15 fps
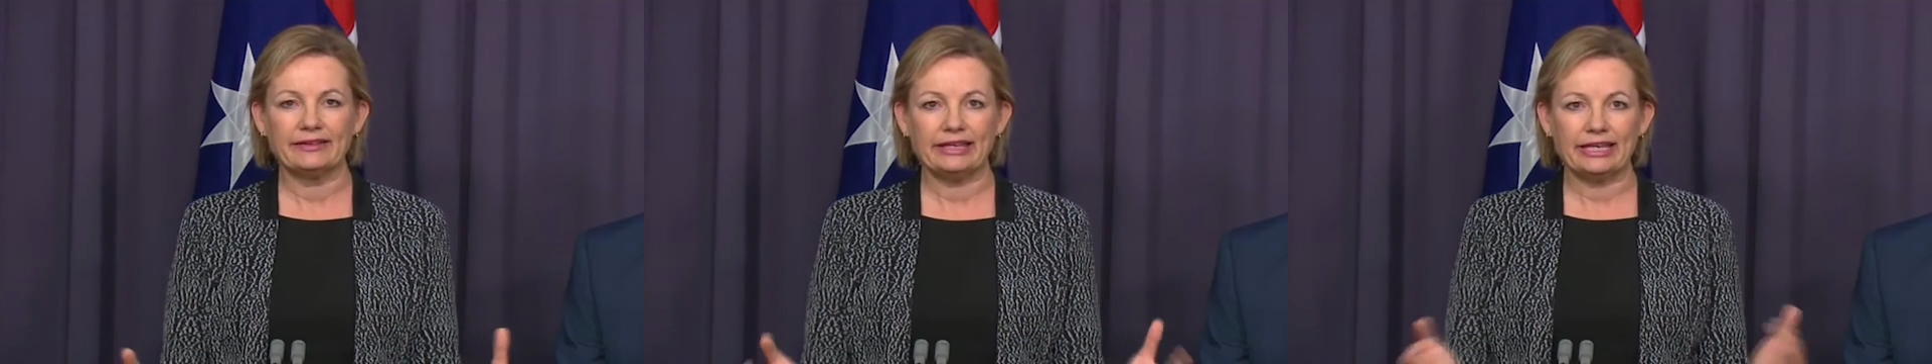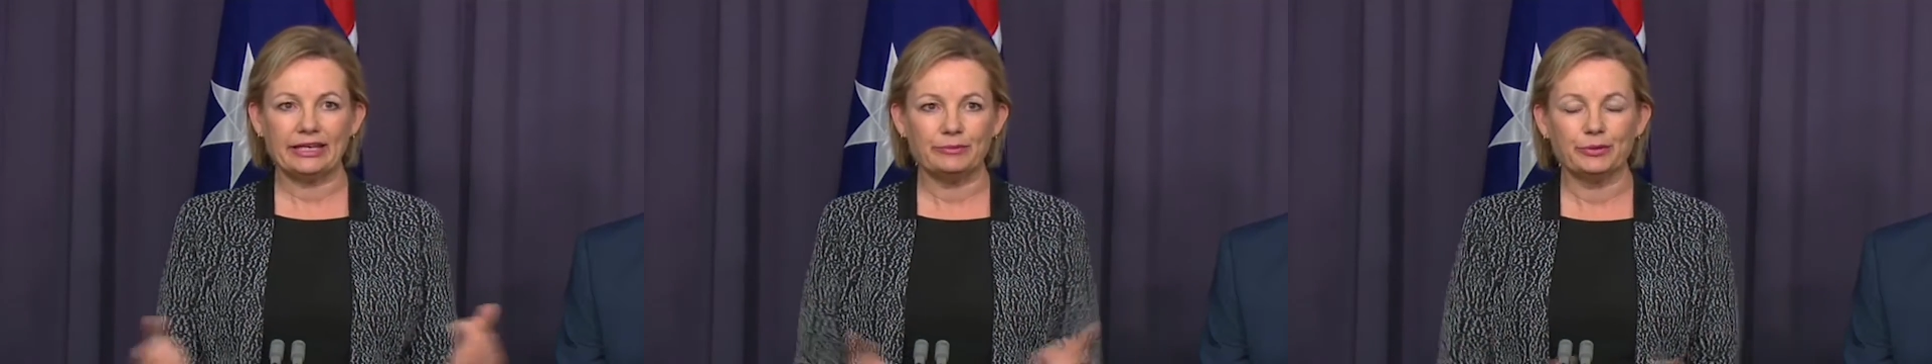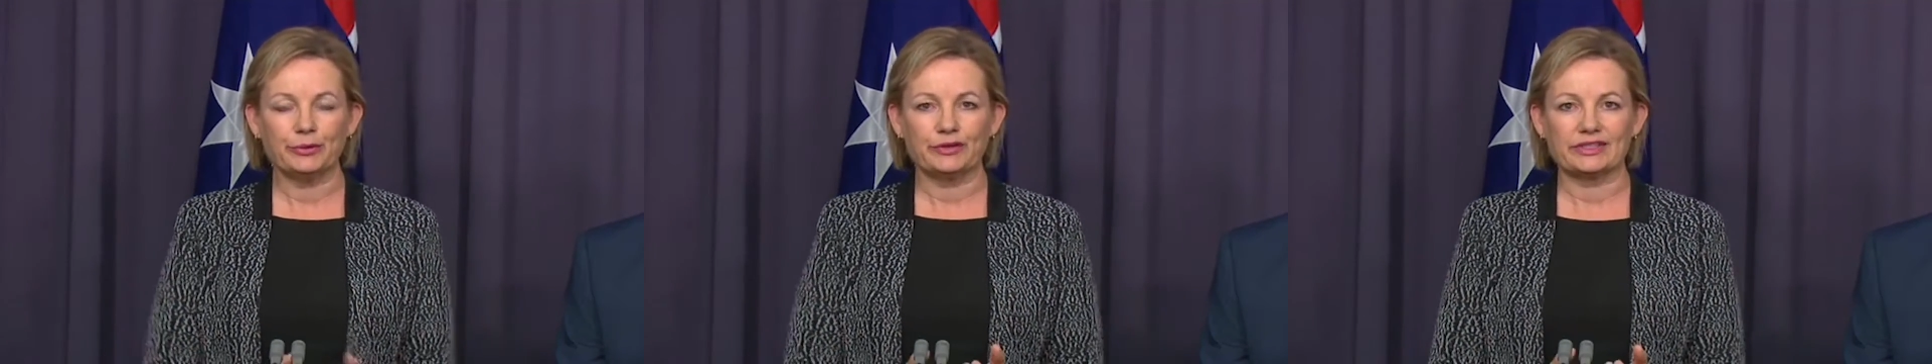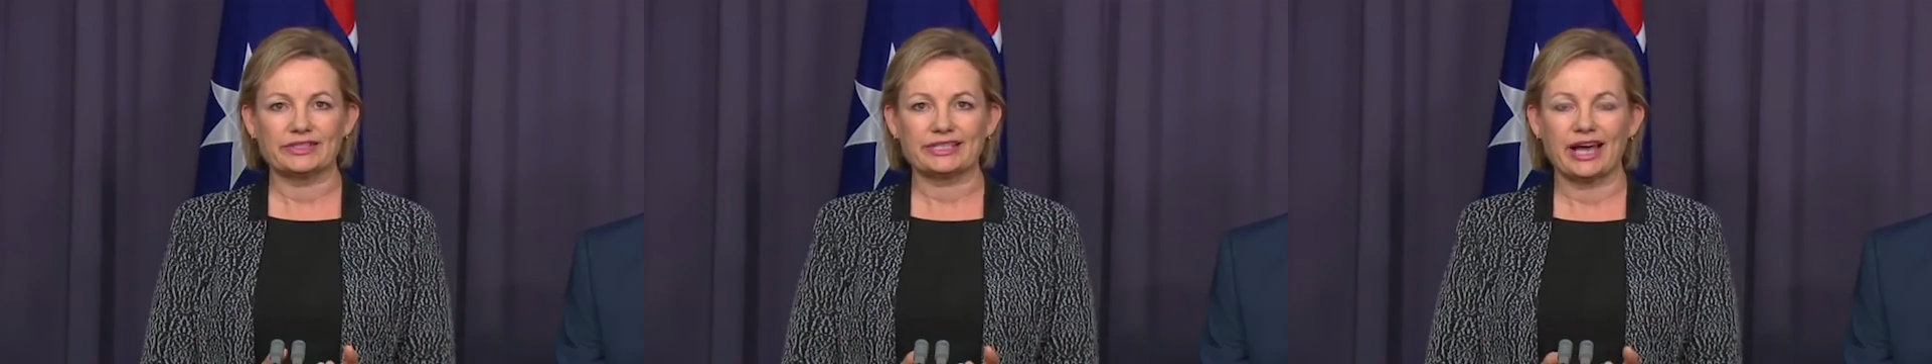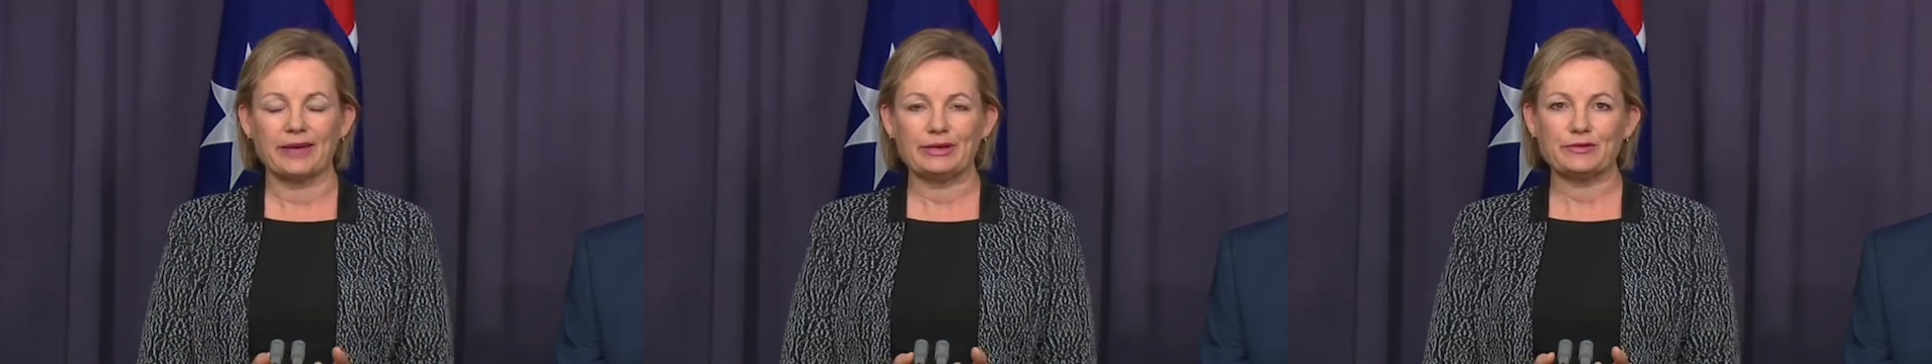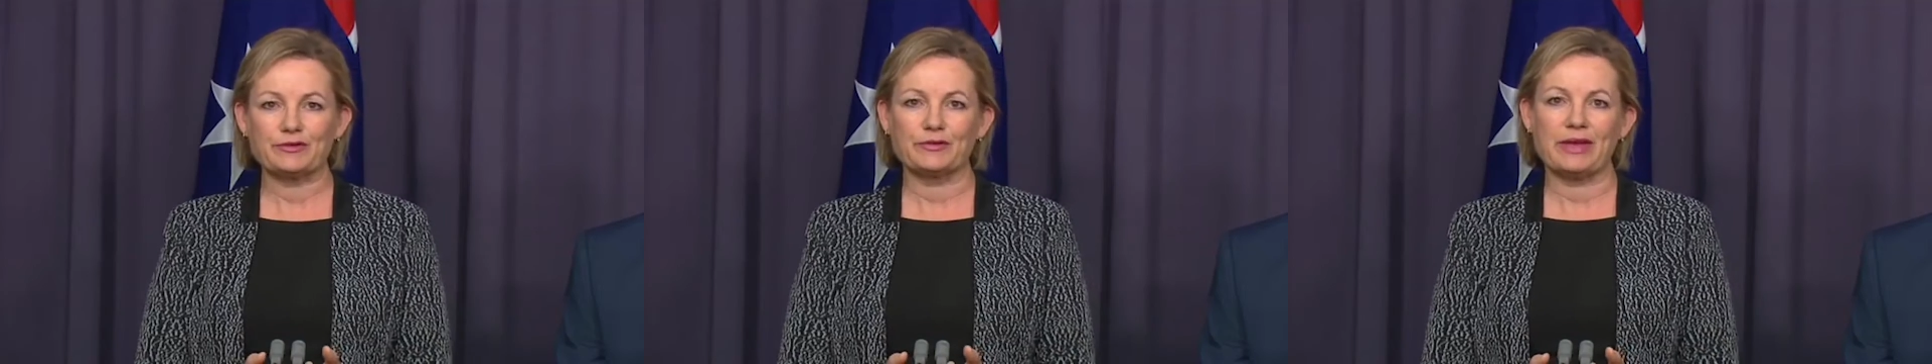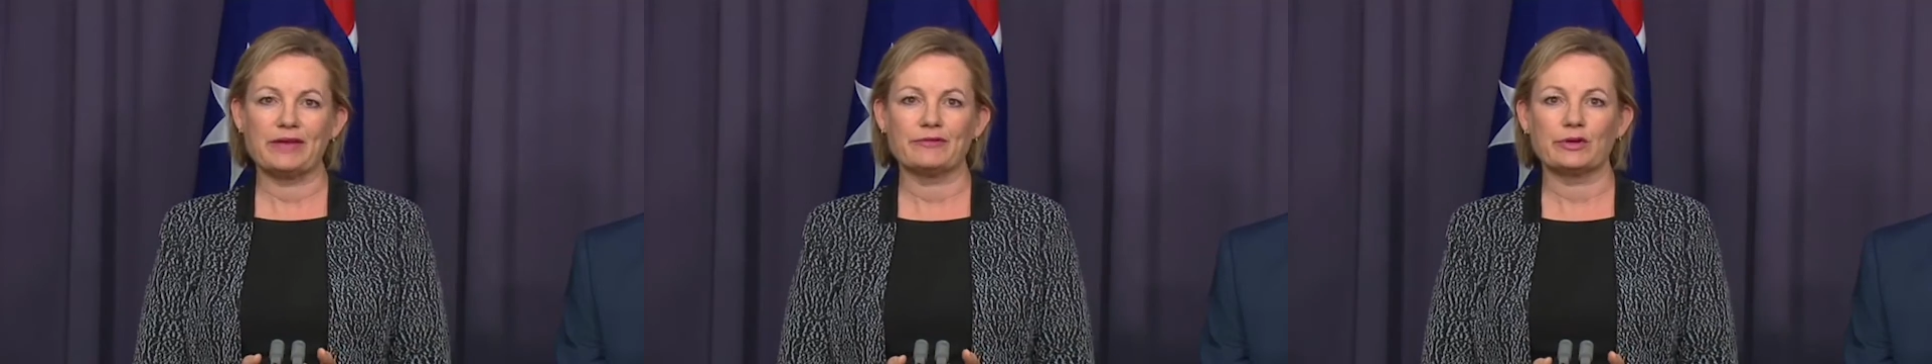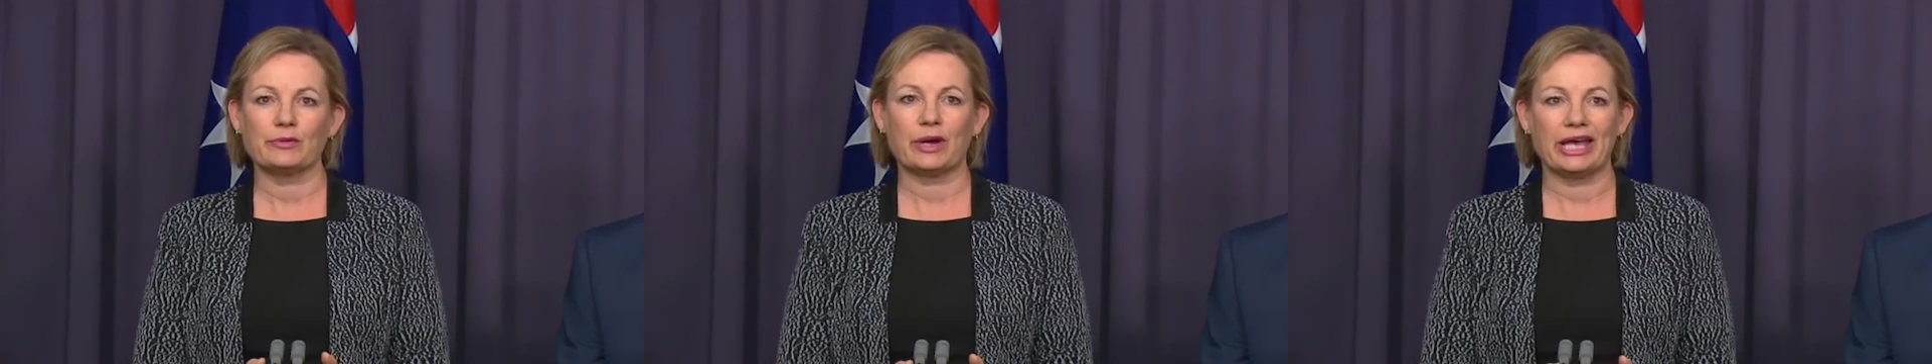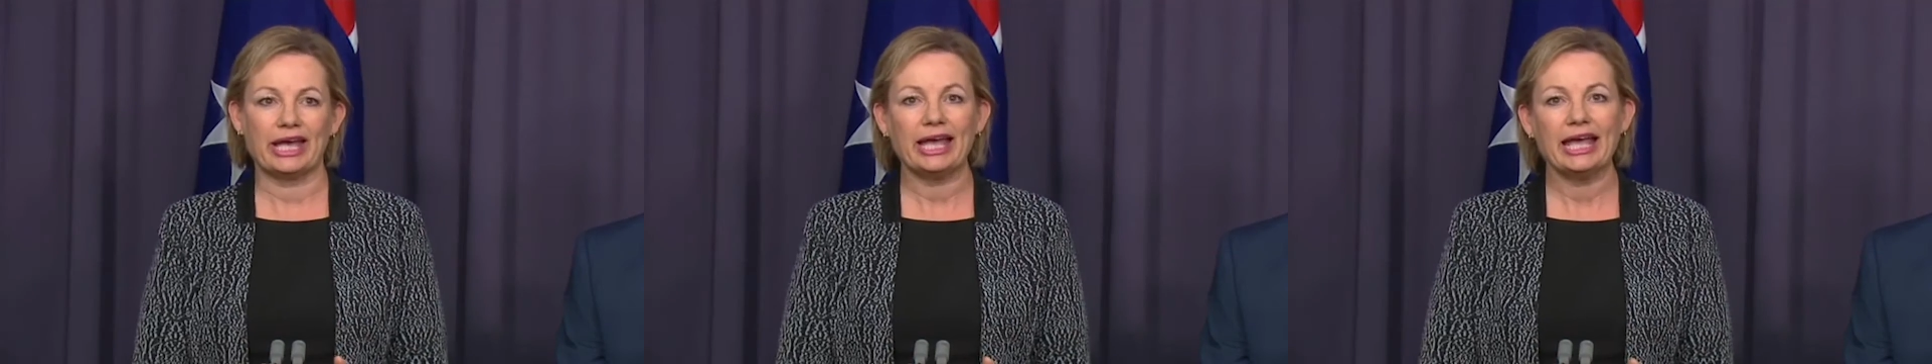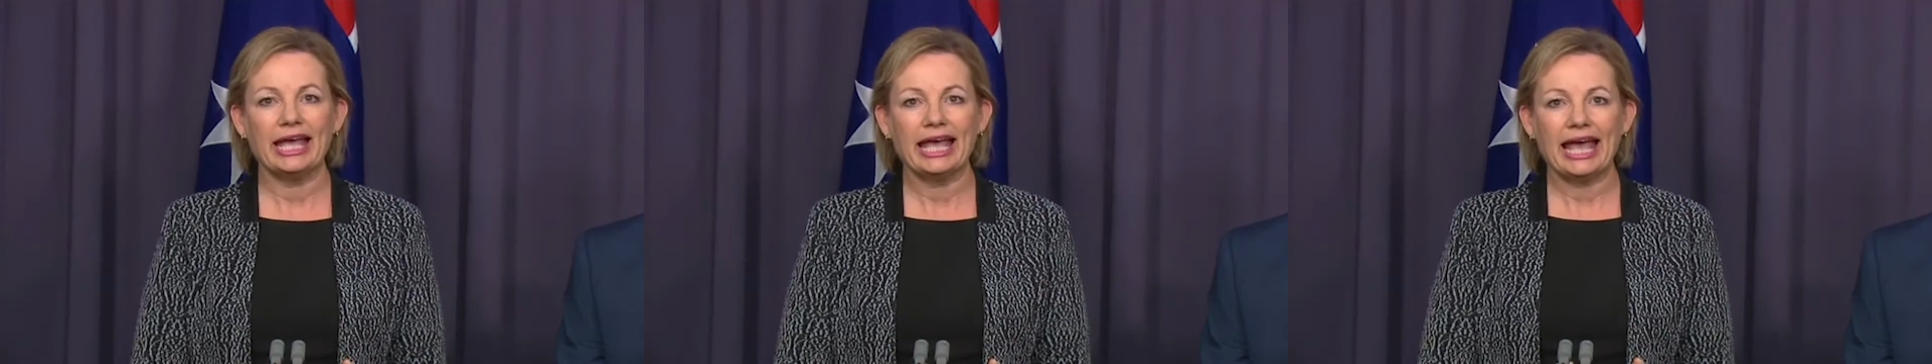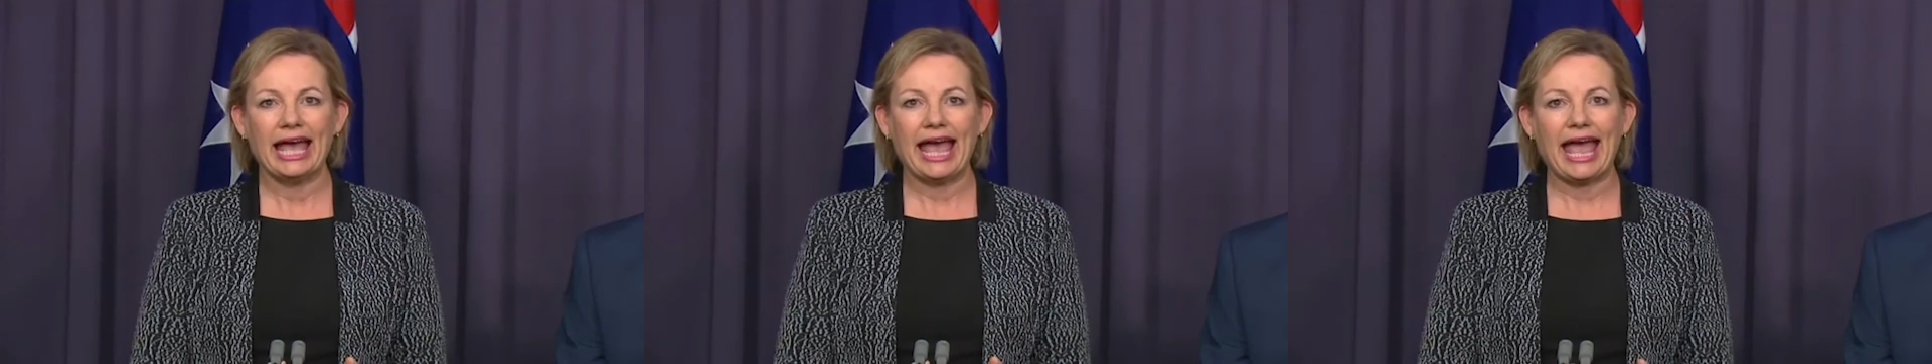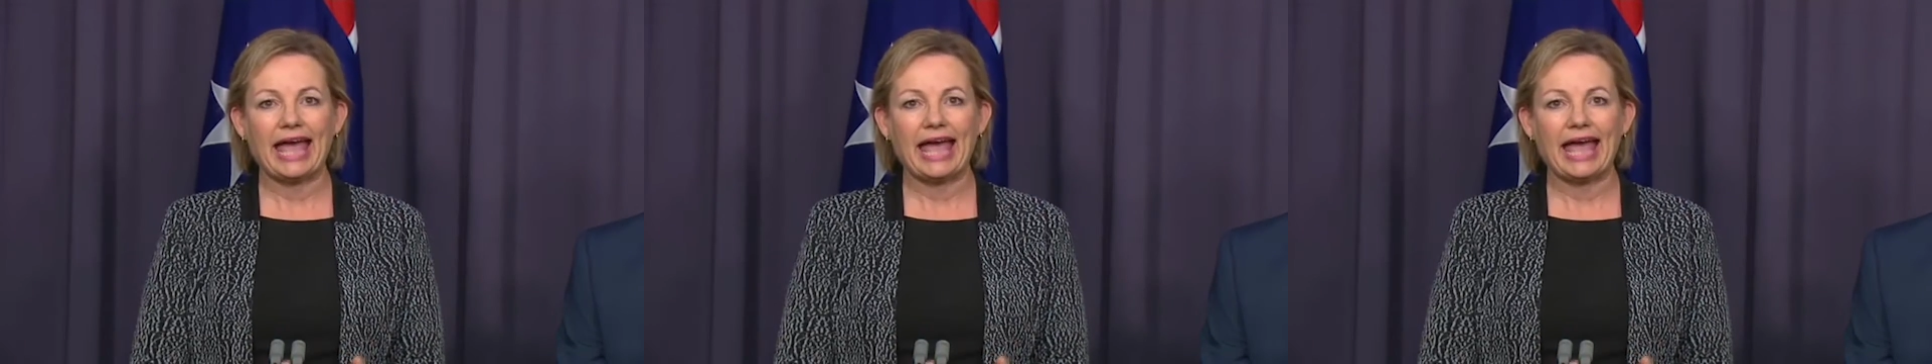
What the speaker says: the input that's coming from everywhere,